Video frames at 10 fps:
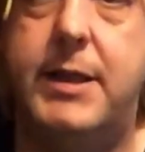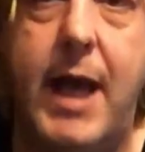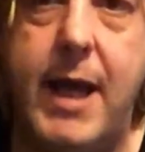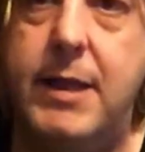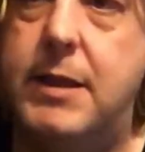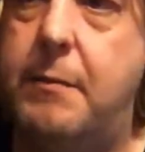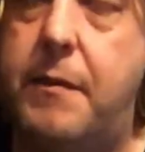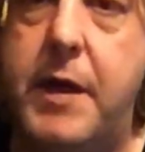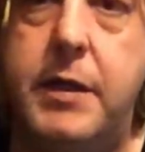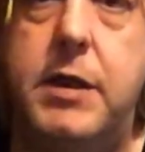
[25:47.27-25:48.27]
Saying
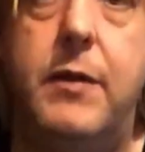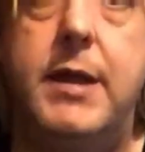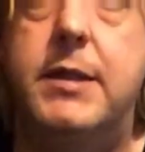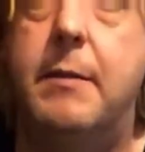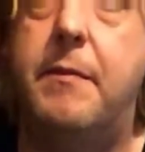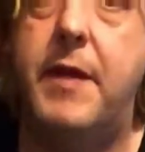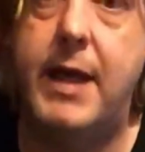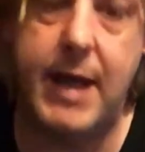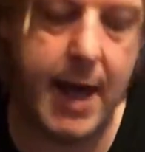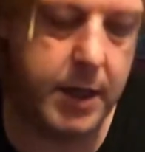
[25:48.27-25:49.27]
something, doing
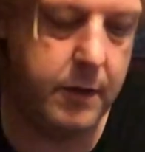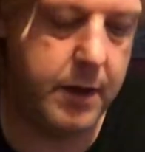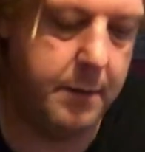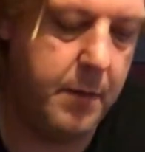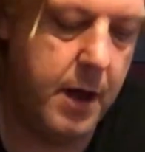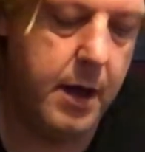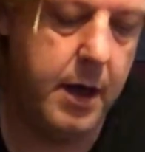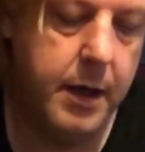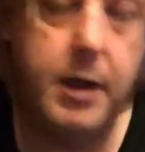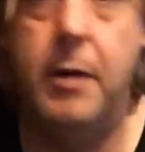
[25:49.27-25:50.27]
something, getting you to
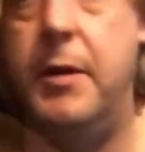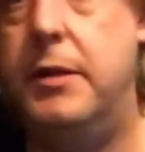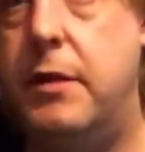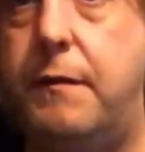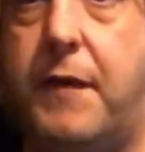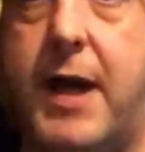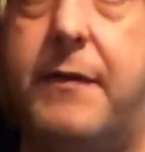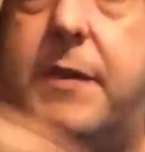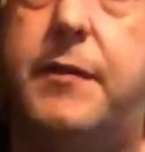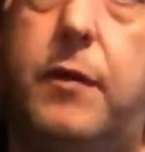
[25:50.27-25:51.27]
come and do
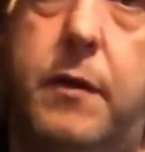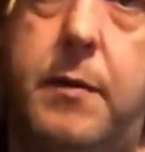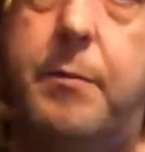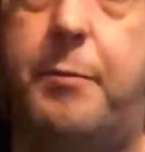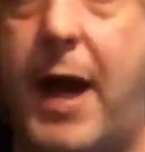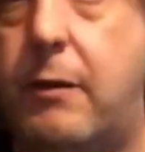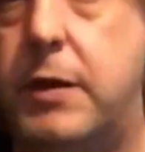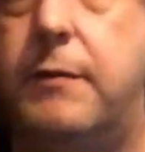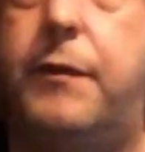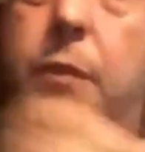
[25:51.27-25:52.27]
favours for them,
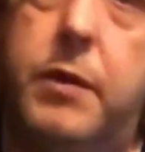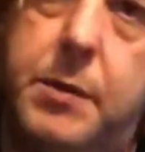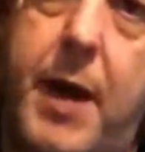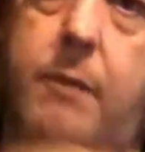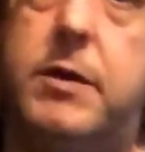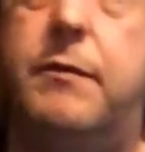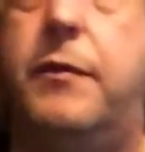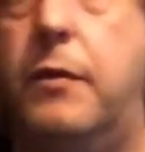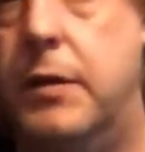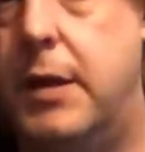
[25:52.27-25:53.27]
backwards and forwards, backwards and
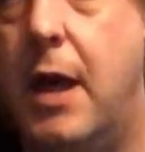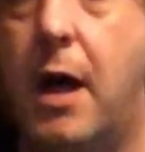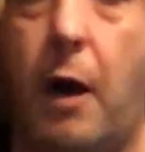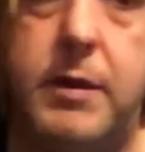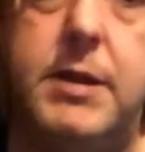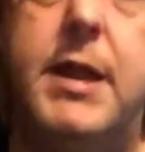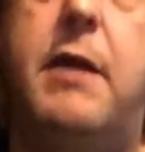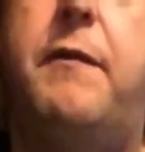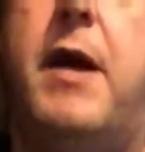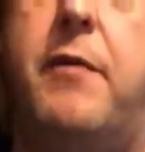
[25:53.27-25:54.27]
forwards. Oh, I just need
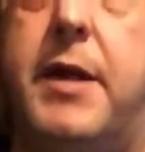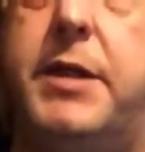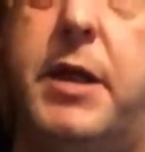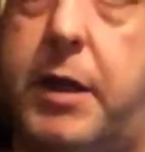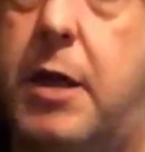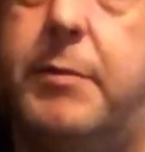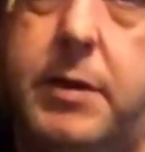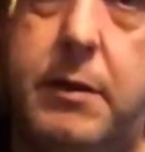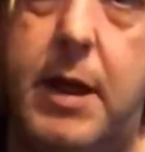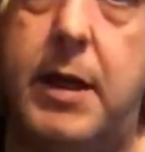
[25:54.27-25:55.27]
a favour, I need you to come and
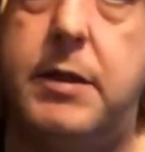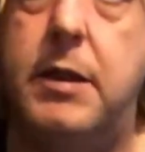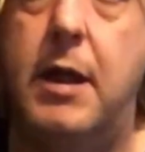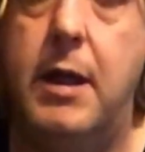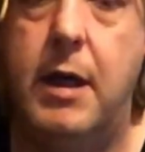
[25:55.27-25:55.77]
do this.